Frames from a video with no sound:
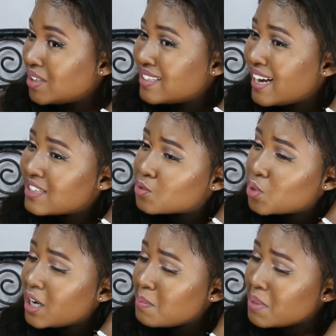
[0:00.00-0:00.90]
this hair is
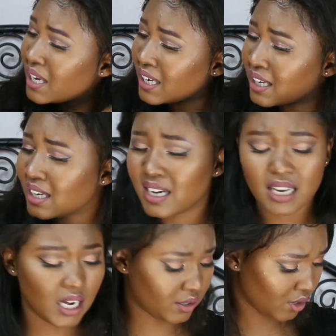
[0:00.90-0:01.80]
really big
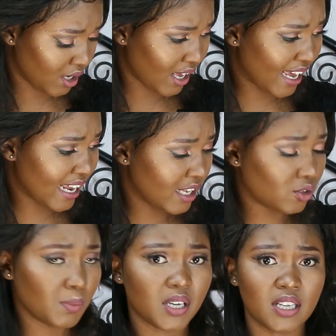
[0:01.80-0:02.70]
actually and I need
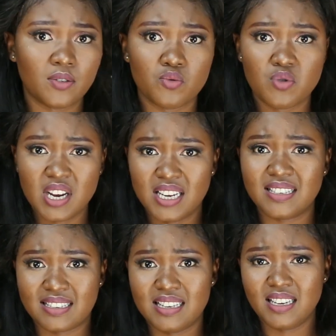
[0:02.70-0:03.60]
to make it really
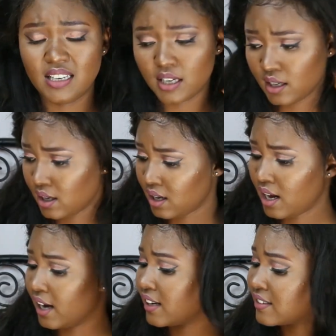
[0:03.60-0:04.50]
sleek.
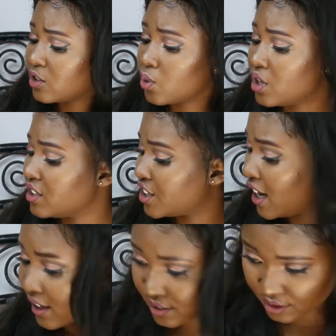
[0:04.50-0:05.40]
I guess that's where the
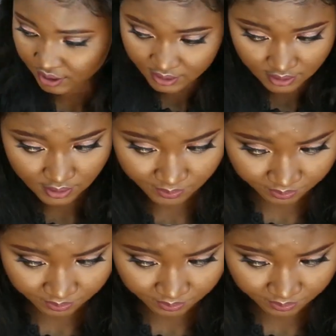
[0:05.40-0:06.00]
challenge is.